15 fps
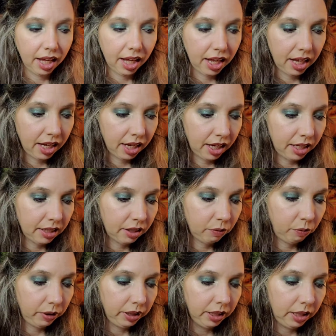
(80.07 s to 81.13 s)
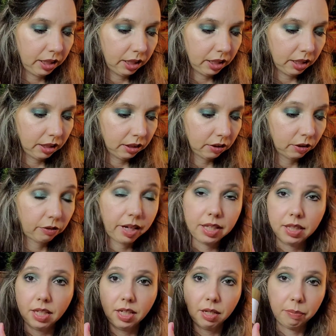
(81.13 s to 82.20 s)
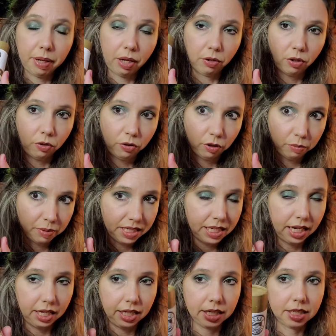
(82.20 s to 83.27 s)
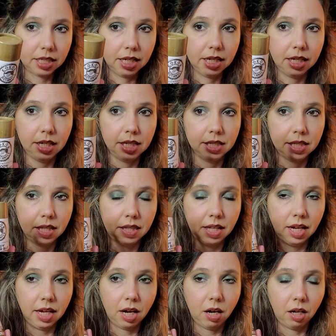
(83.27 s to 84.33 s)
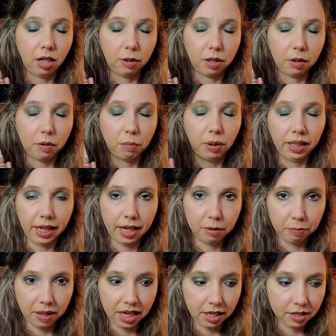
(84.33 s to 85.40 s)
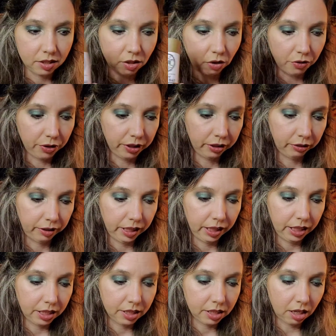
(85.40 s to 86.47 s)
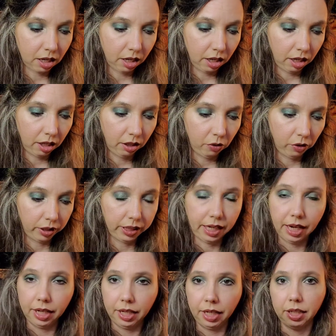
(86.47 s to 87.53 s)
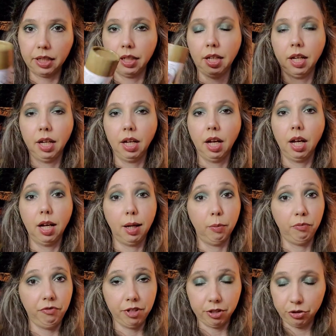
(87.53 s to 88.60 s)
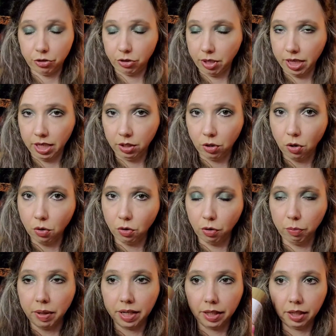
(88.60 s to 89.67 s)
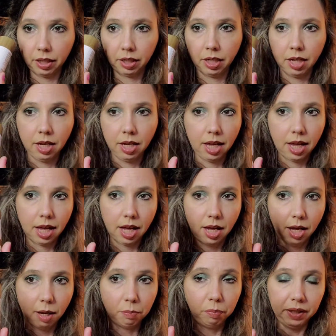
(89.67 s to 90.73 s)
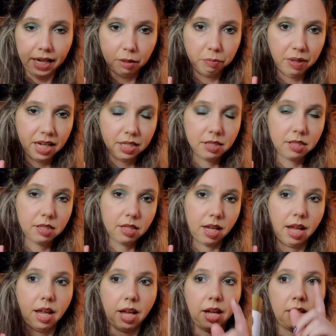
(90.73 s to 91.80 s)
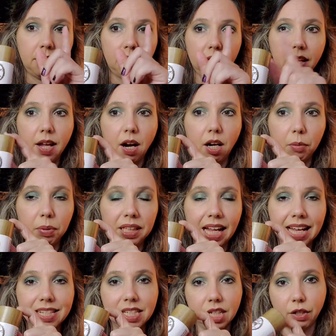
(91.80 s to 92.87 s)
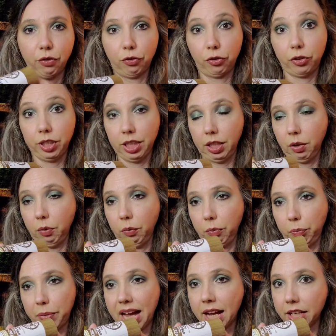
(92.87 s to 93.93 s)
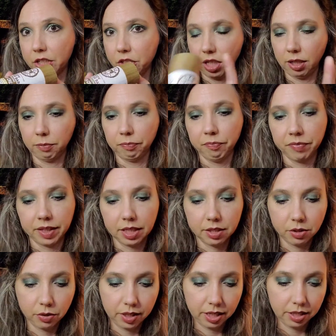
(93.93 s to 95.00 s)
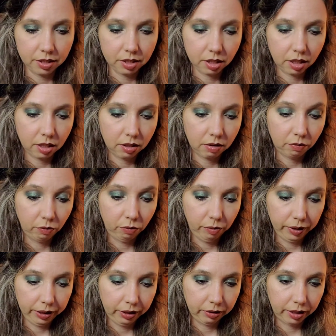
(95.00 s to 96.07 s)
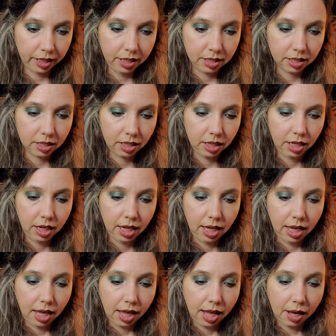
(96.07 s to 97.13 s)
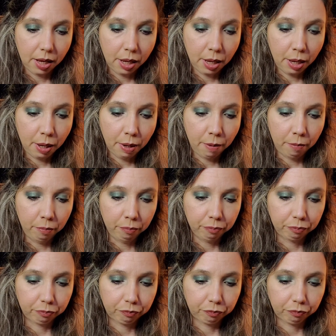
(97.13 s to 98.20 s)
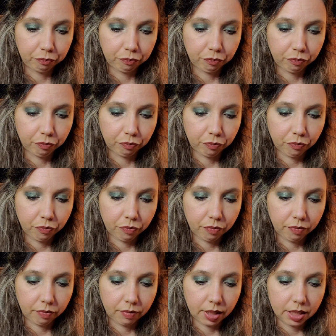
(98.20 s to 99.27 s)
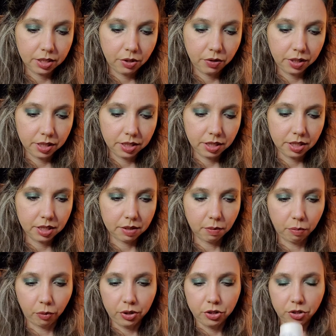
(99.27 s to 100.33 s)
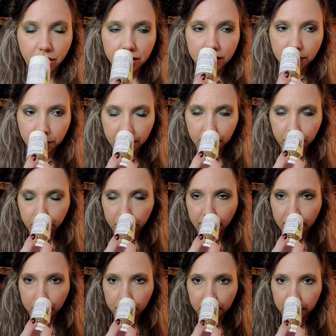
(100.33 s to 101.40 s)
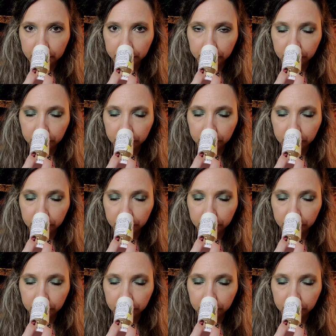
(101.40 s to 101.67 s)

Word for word: And the really great thing about Kokoa Botanics is that they are plant-based. All their ingredients are organic, um, fair trade cocoa butter, um, plant-based, and they are plastic-free packaging. So that is really great. Um, so this is a moisturizing butter, body butter.